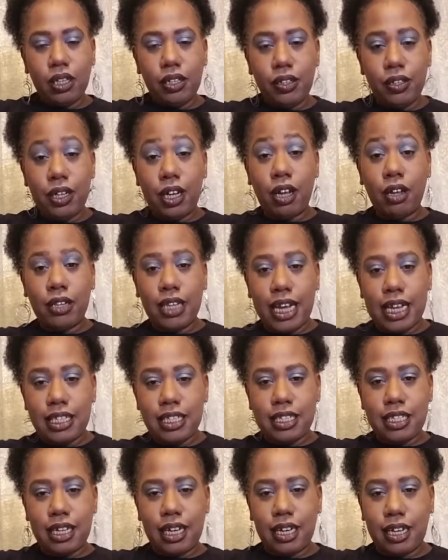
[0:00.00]
You know,
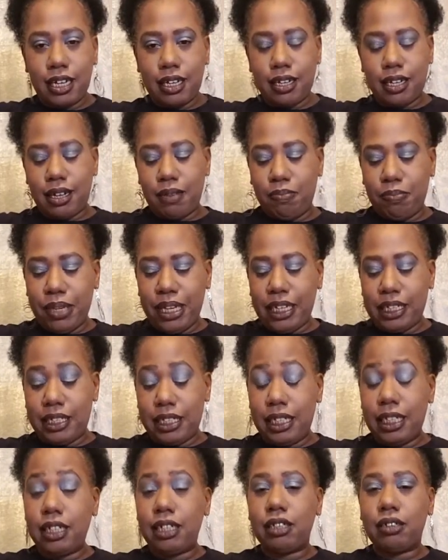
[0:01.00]
that's a
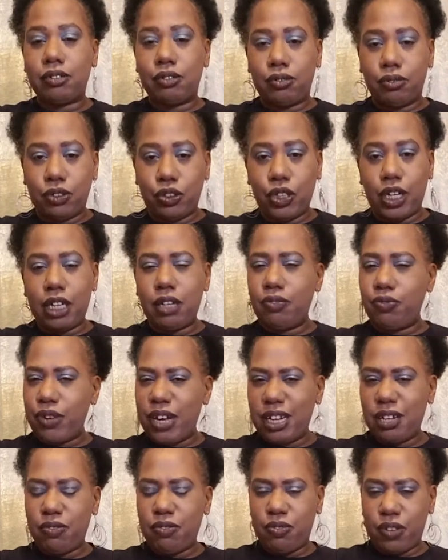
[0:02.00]
big deal, trying to
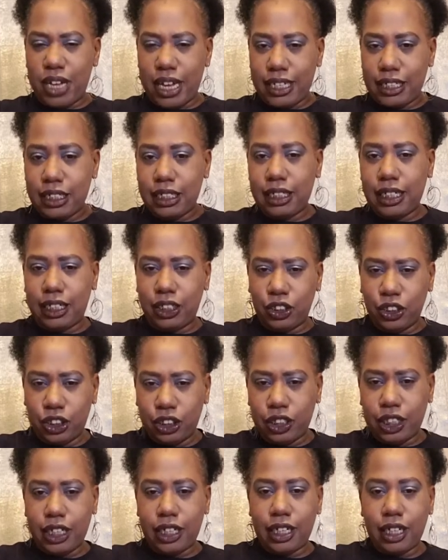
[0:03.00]
find a flight to
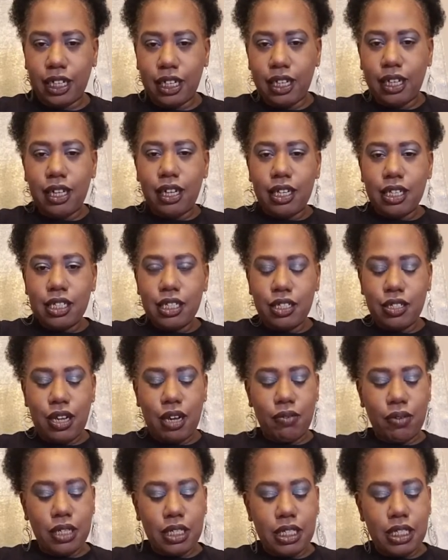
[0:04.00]
Nigeria. So
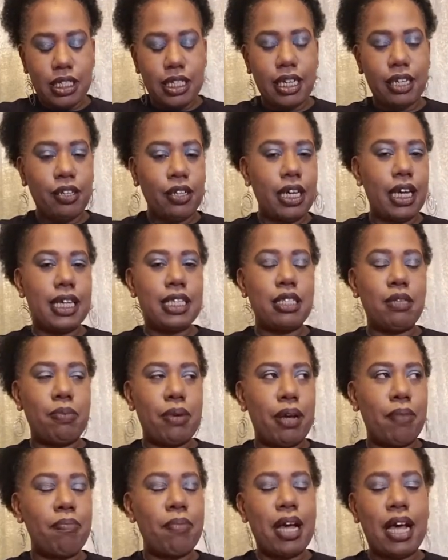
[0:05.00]
I want to tell you guys
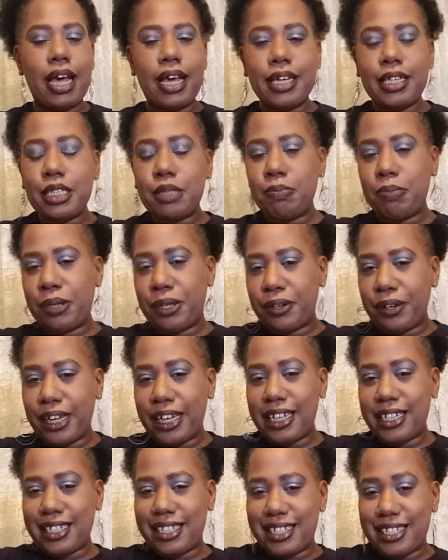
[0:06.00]
about my
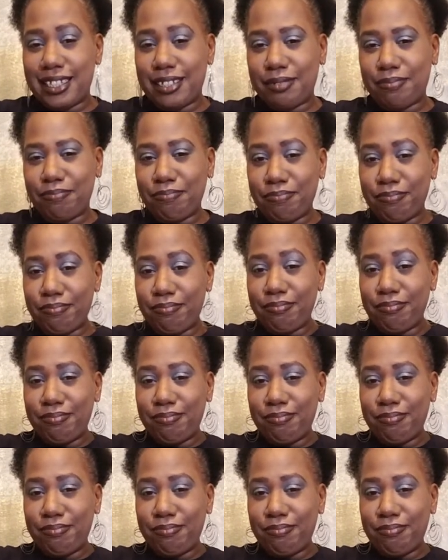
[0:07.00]
experience